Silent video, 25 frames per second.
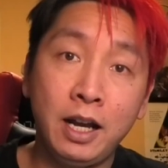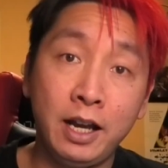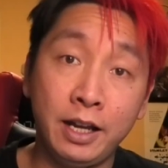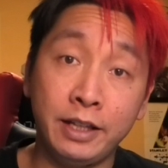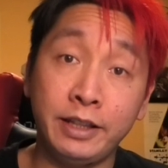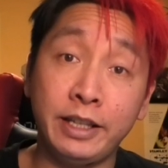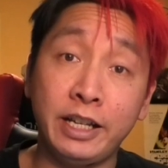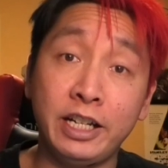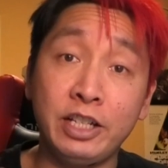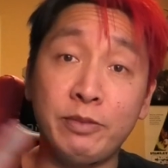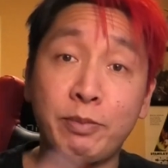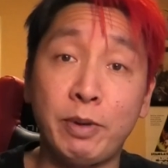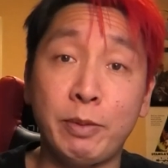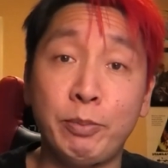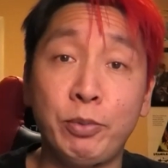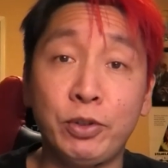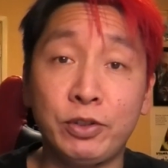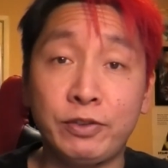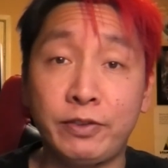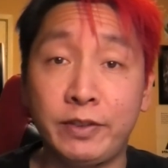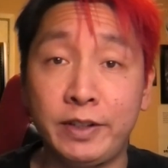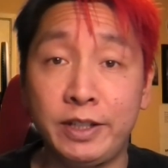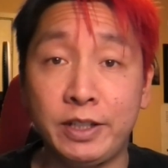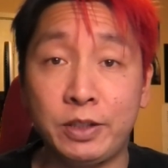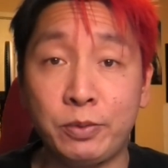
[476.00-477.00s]
And that is my
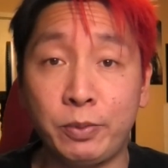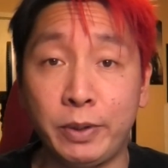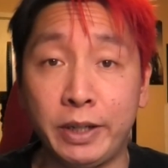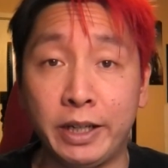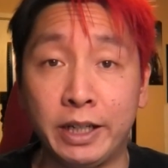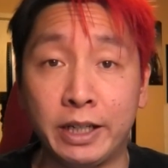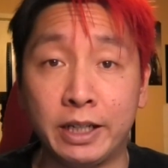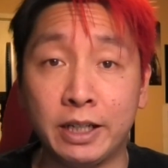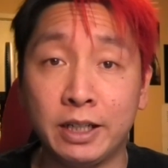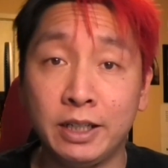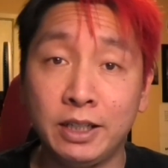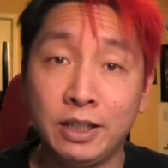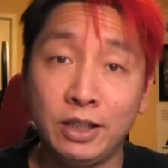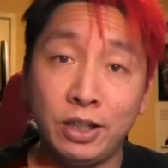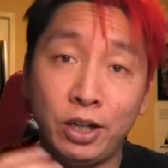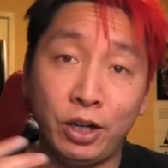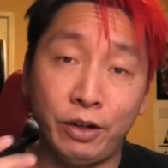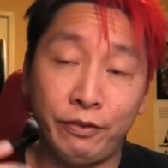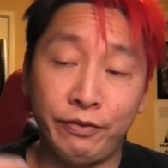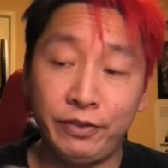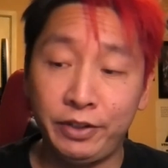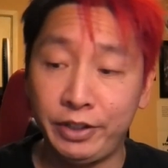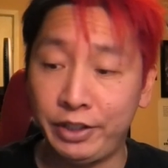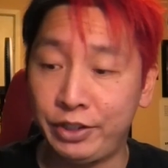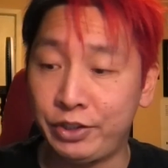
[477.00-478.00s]
books for this week.
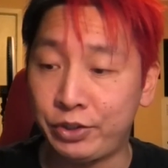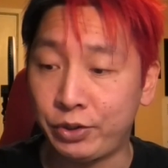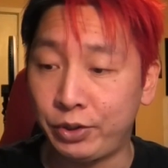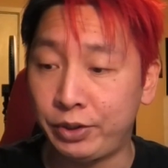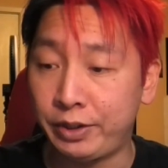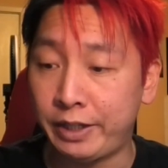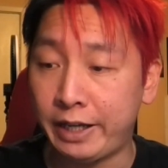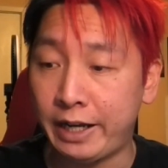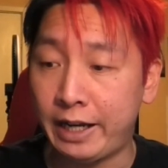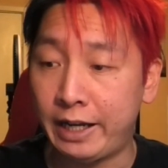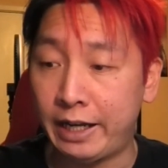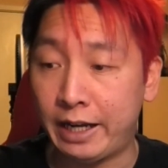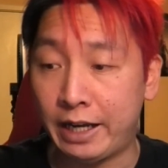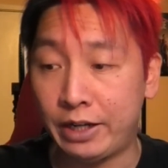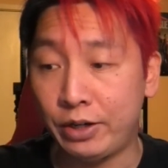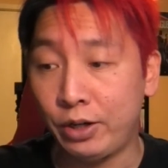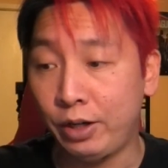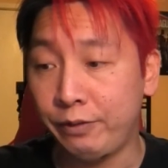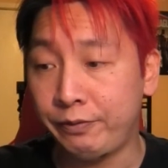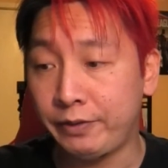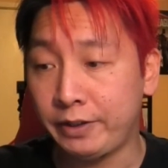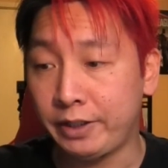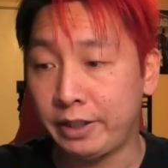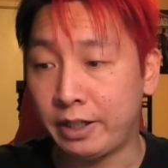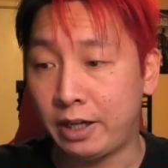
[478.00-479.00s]
Hopefully you enjoyed that, and
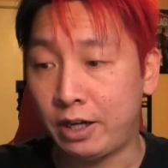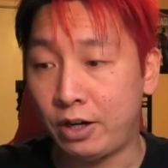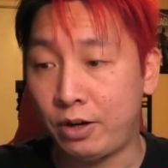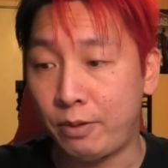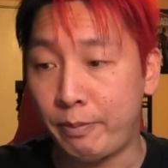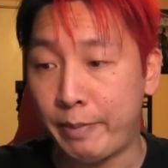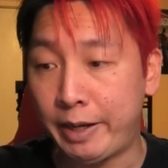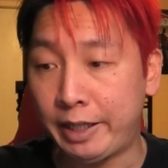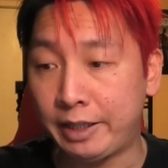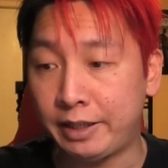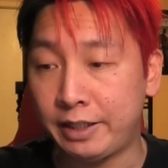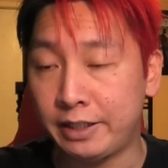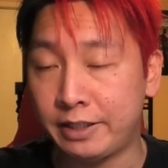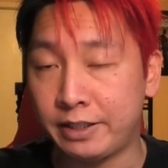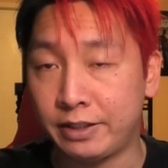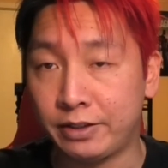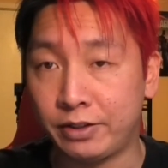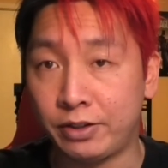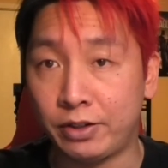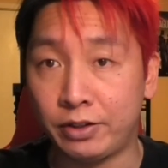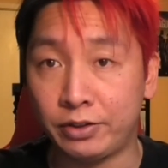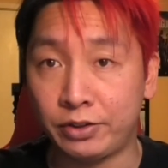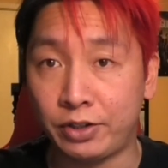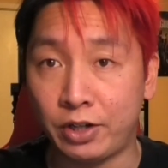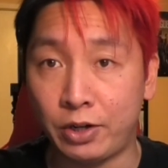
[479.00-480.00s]
hopefully I'll make this an
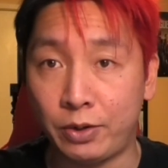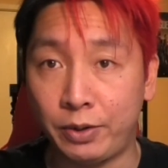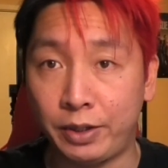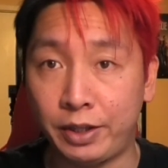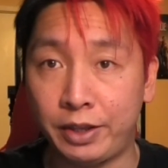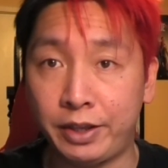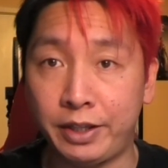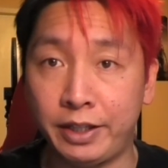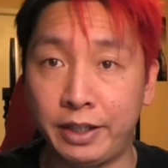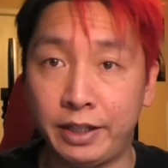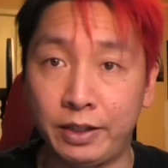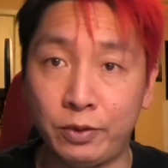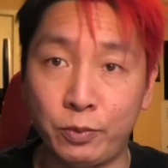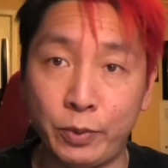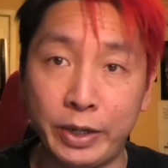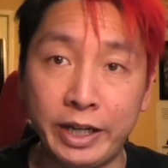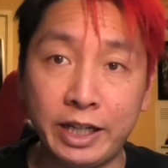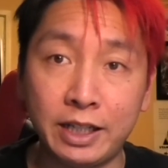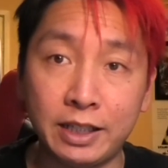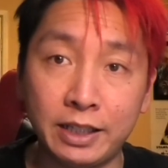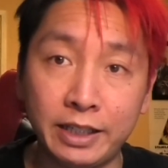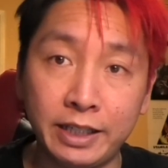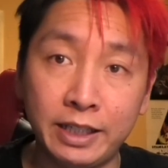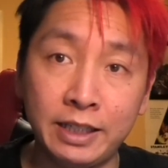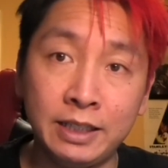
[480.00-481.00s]
ongoing thing
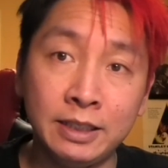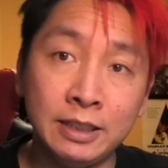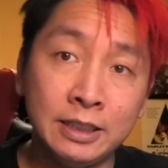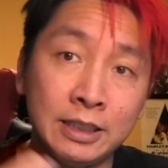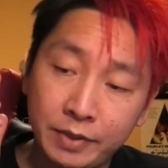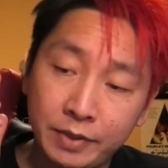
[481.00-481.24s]
weekly